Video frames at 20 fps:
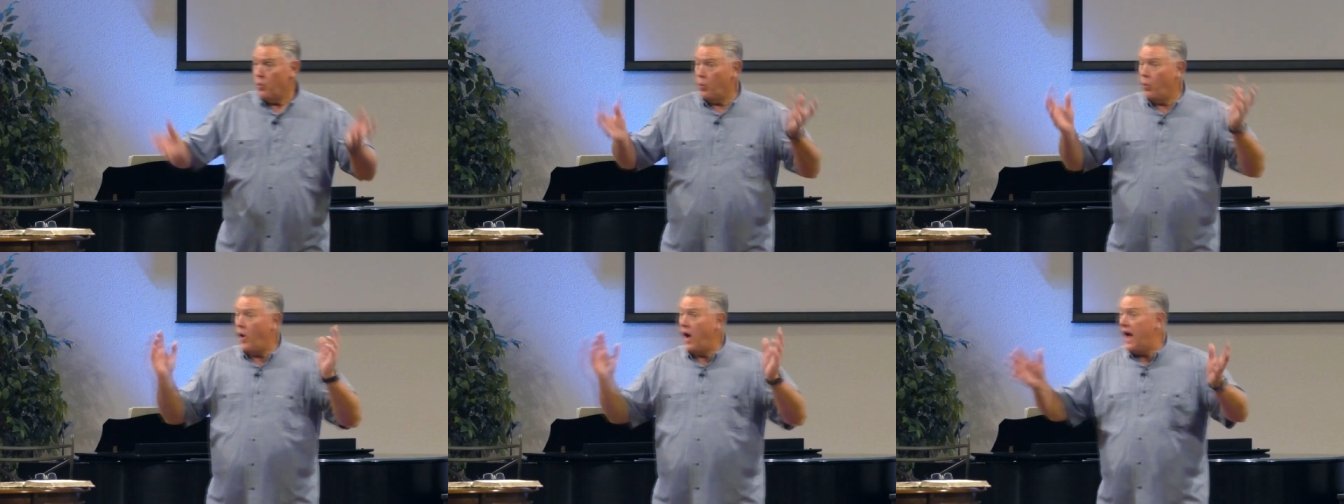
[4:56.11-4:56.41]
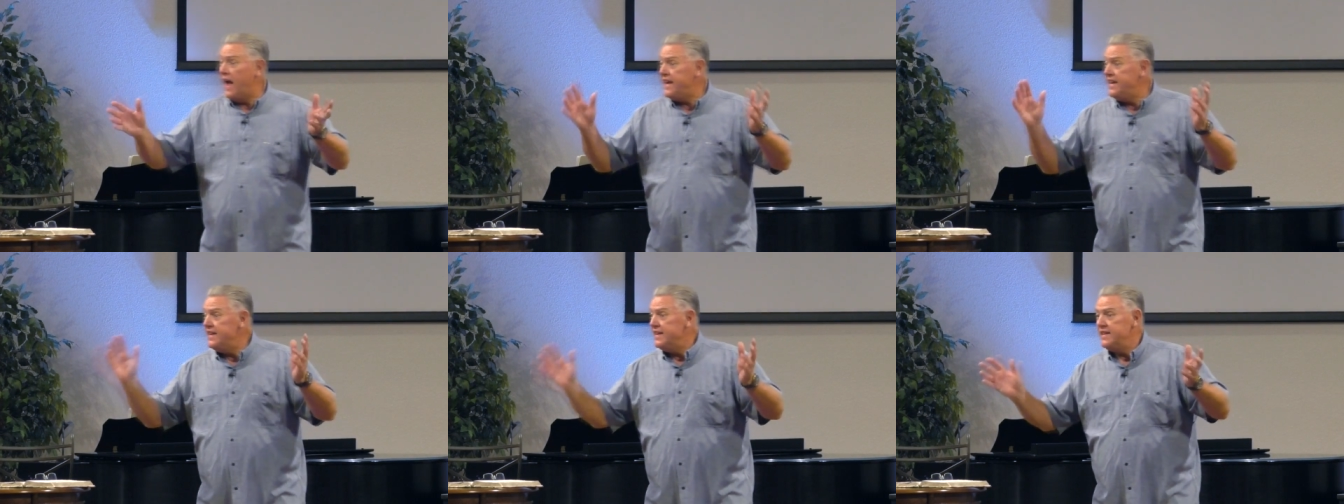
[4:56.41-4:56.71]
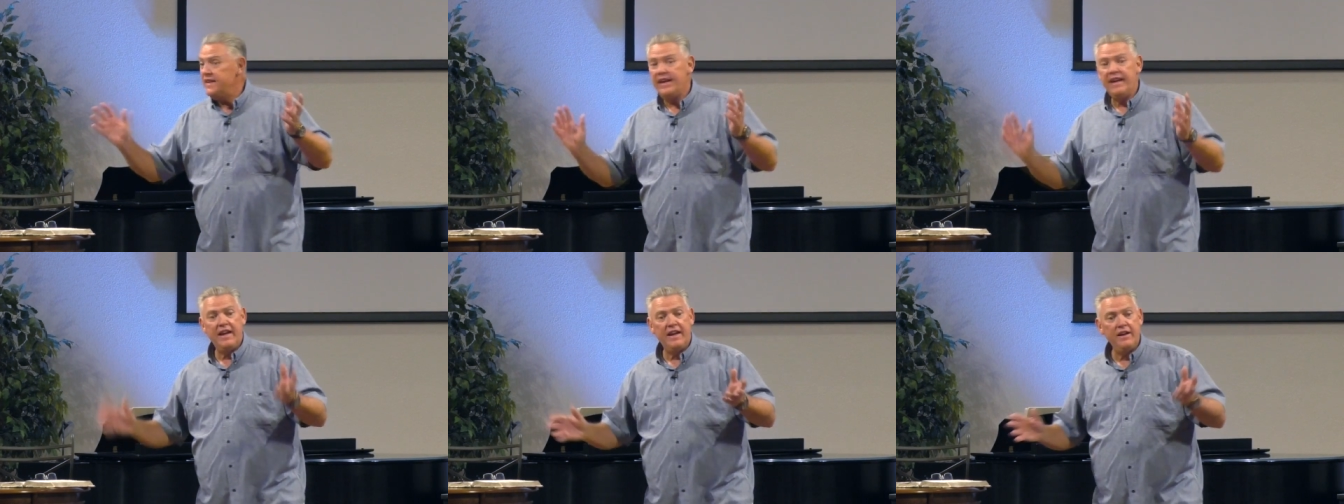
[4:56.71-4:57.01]
Why
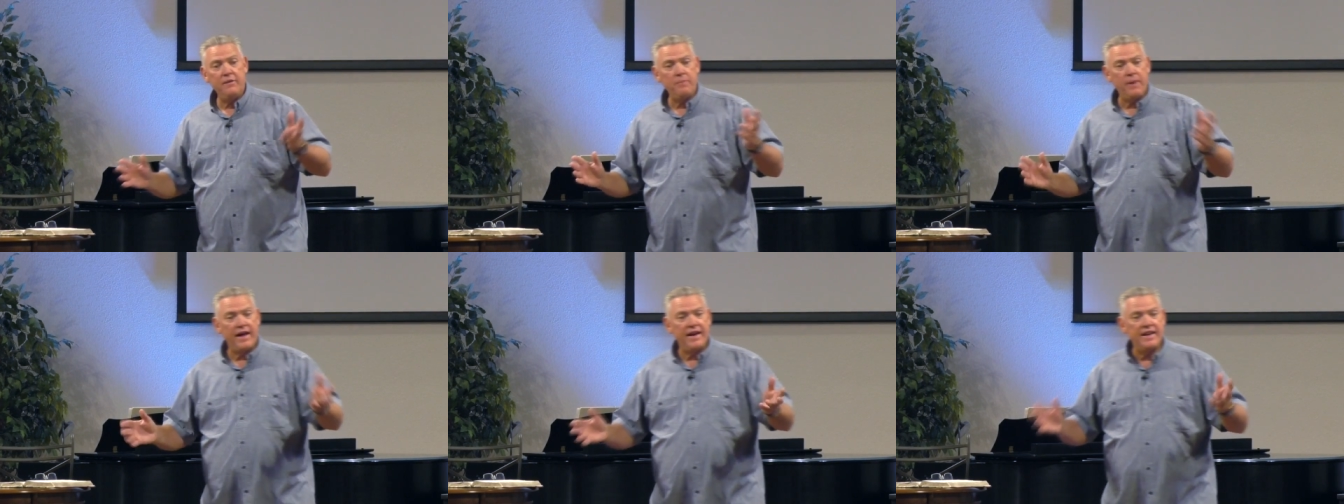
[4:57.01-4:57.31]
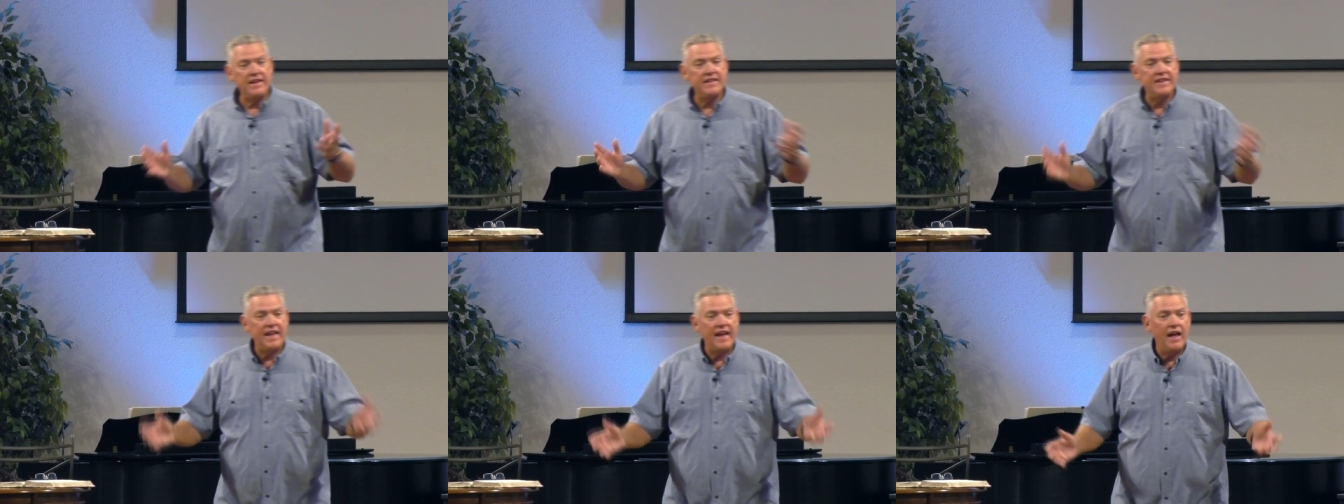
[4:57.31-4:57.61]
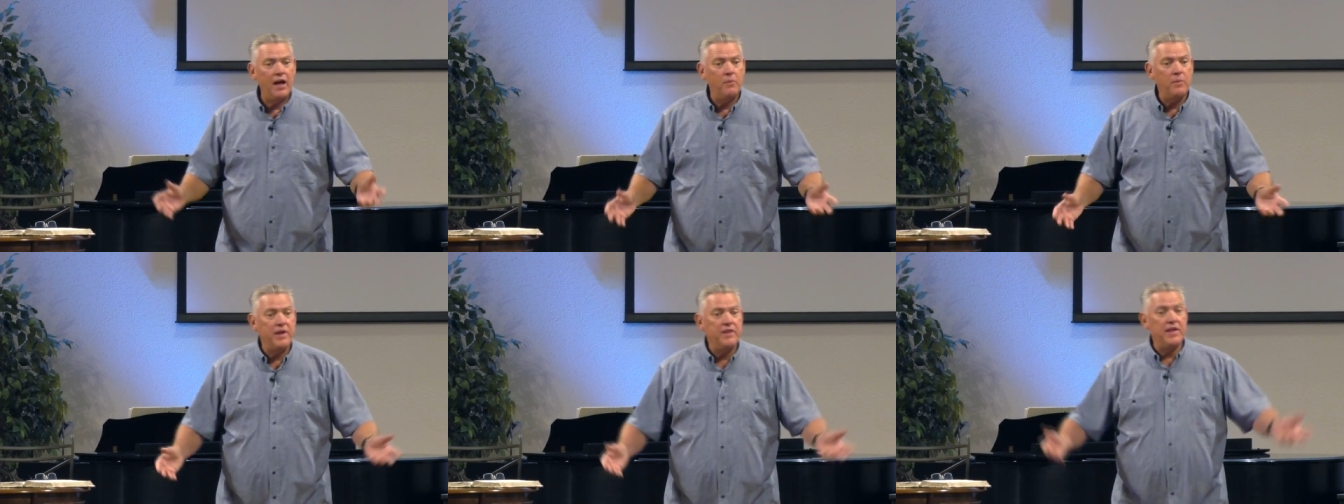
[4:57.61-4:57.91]
didn't anybody
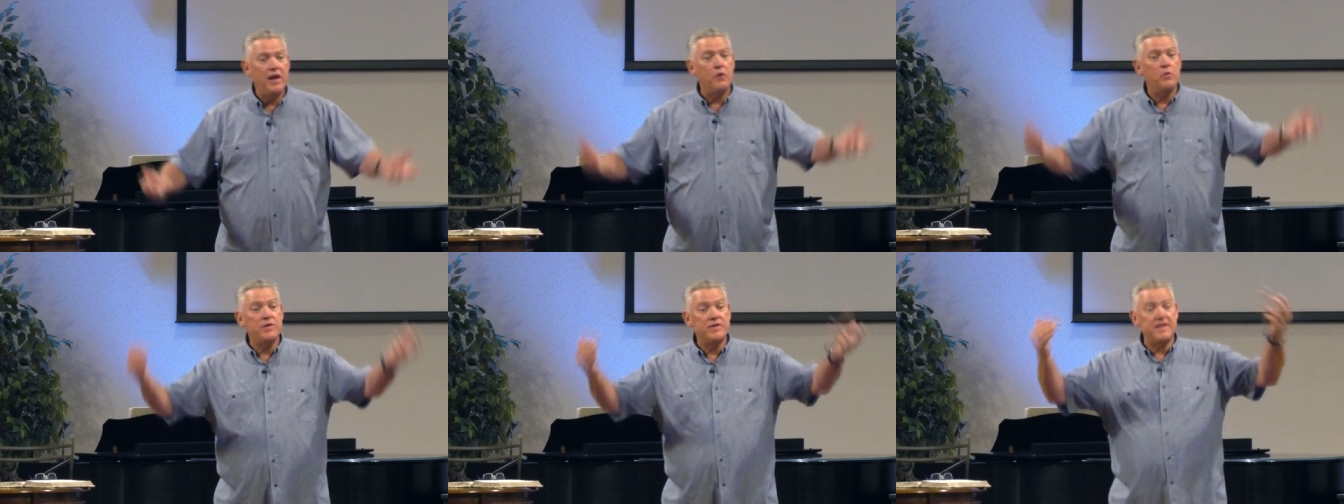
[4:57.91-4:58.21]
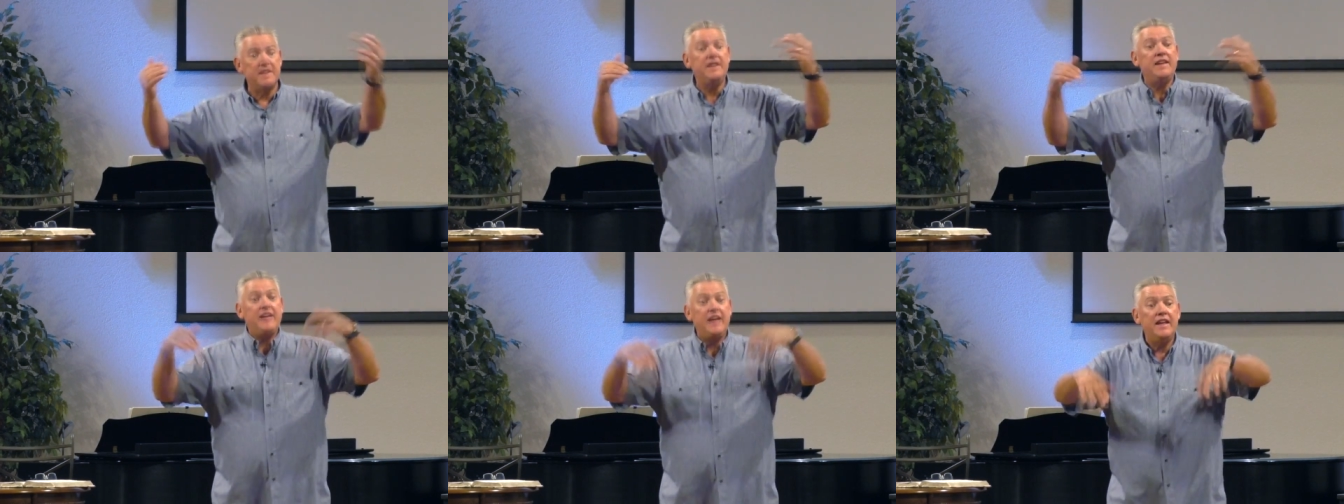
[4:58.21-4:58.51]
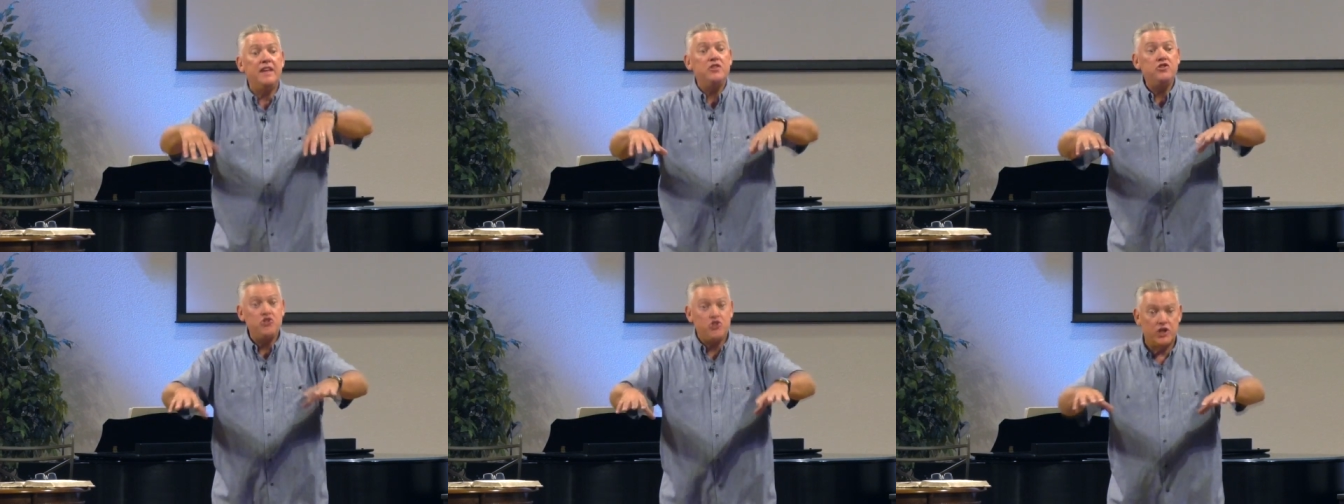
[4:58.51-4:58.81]
tell me there was an
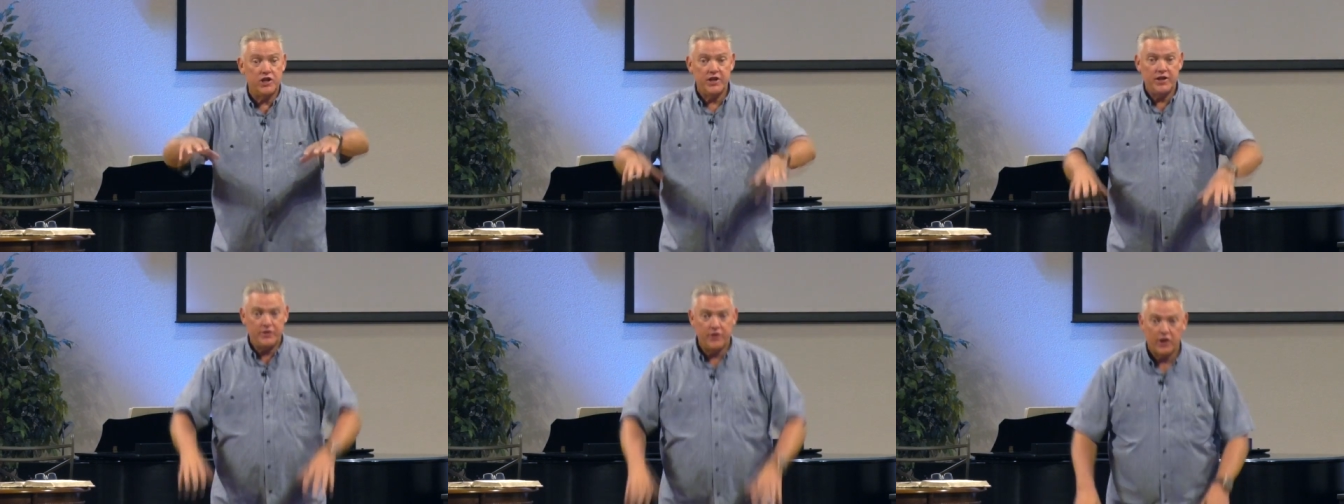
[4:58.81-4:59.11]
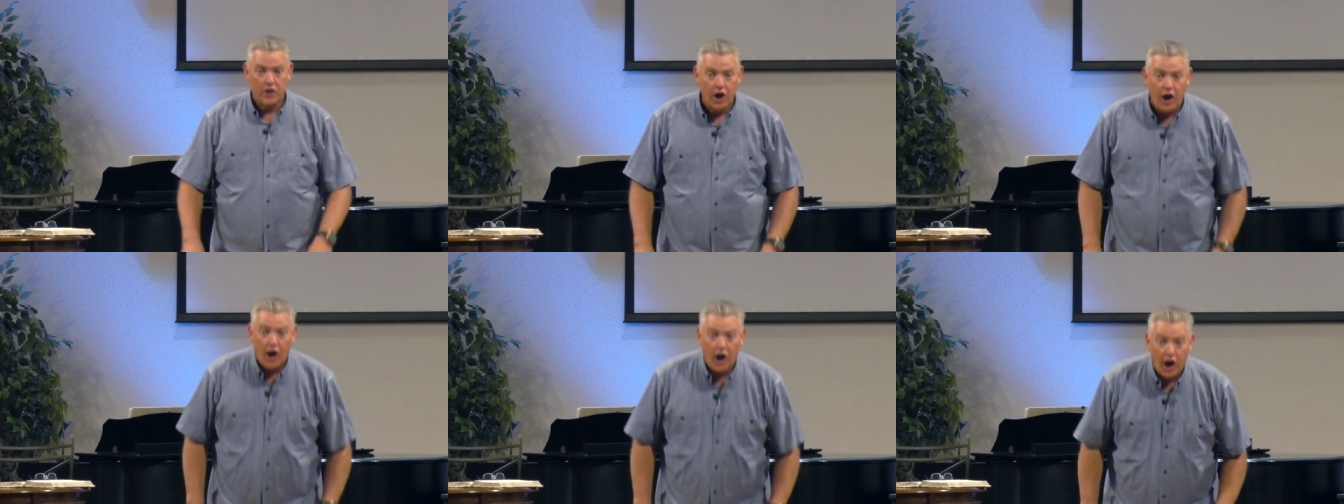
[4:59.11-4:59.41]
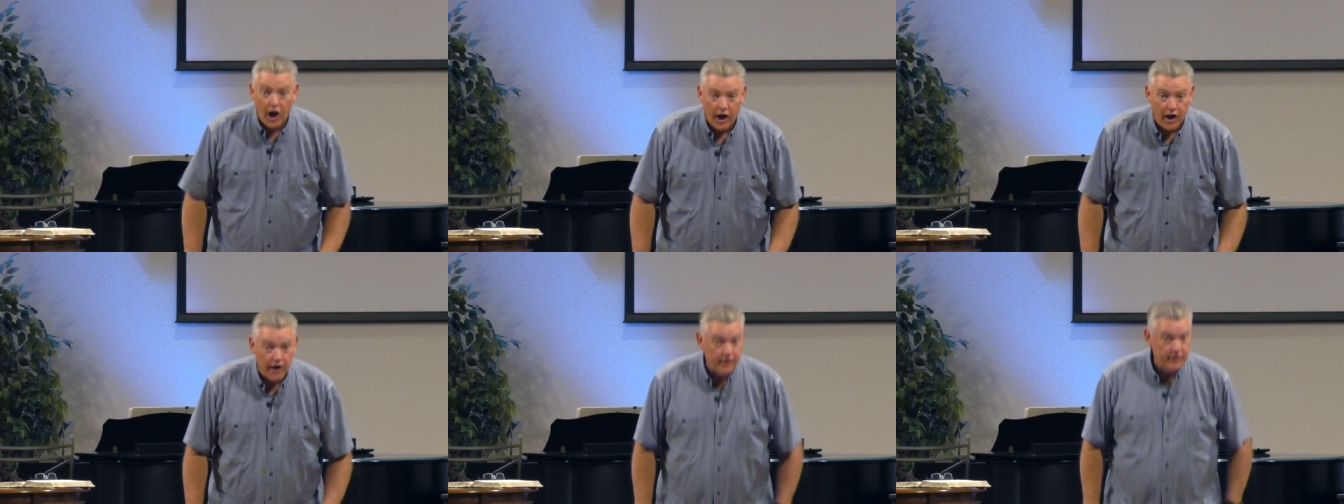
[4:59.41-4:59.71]
engine in the
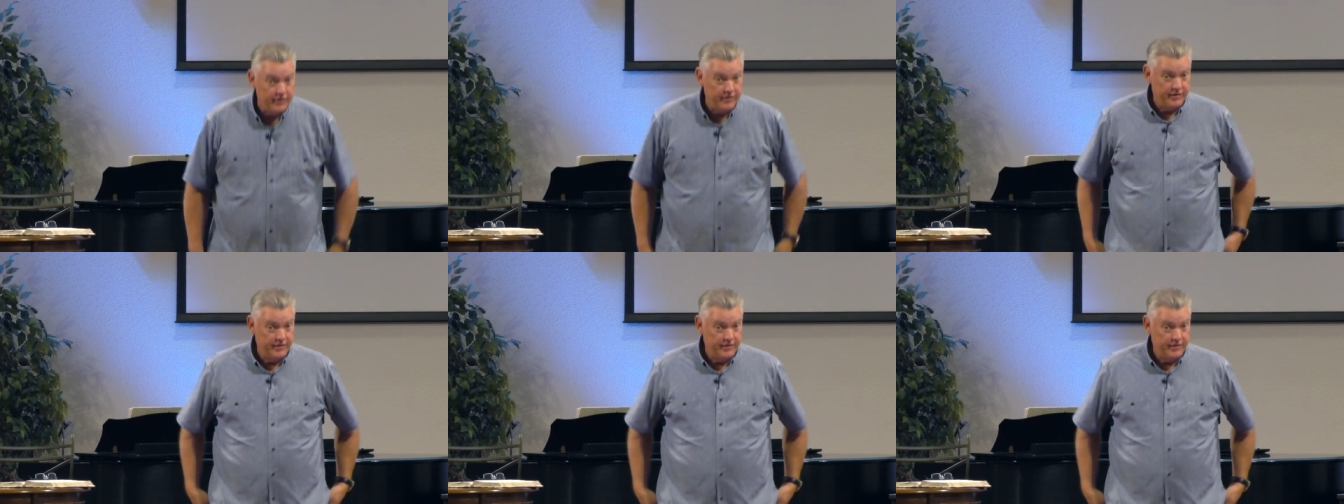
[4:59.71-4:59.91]
car?